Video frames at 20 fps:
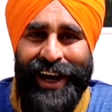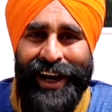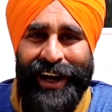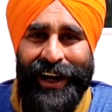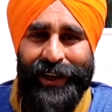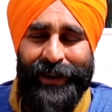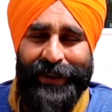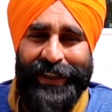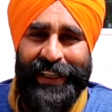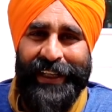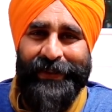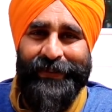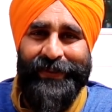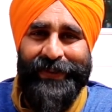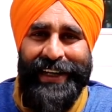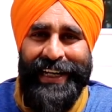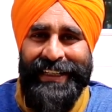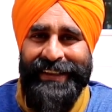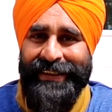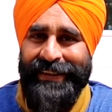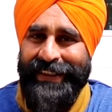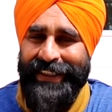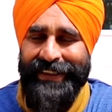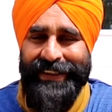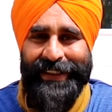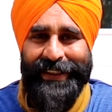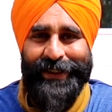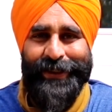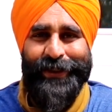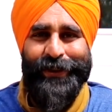Hello dear friends,
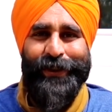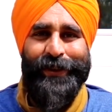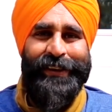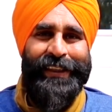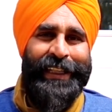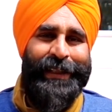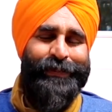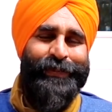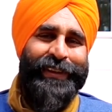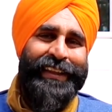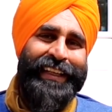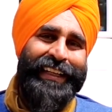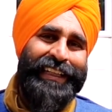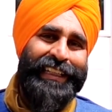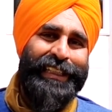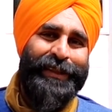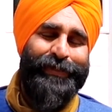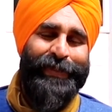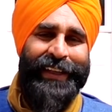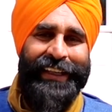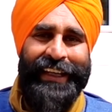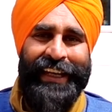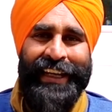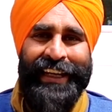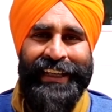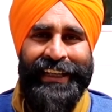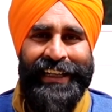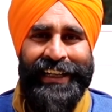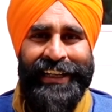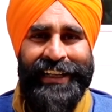this is Gurdeep there
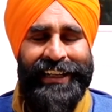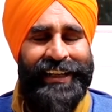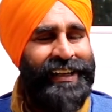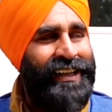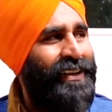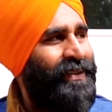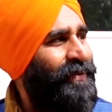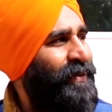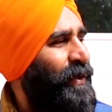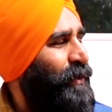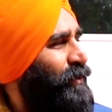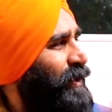speaking from